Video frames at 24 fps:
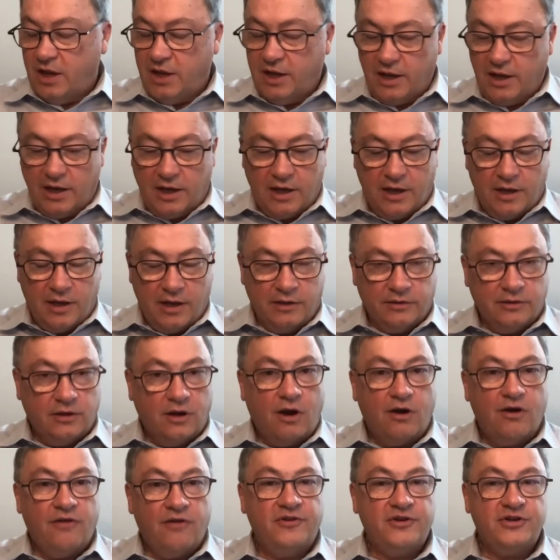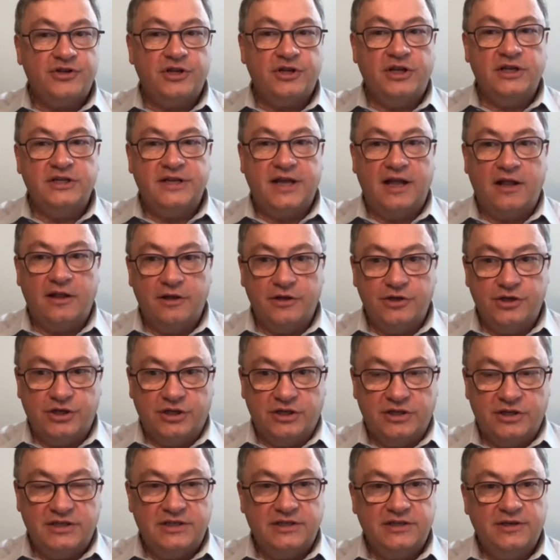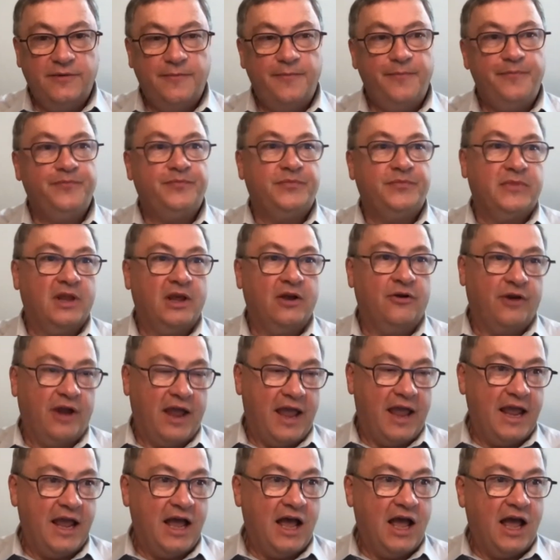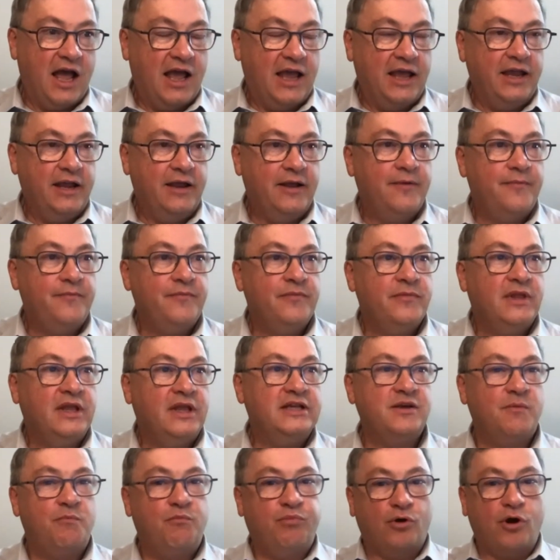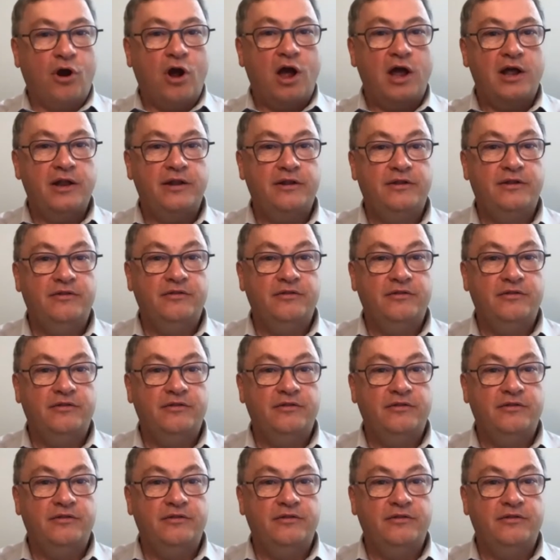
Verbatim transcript: uh, artificial intelligence or AI is a broad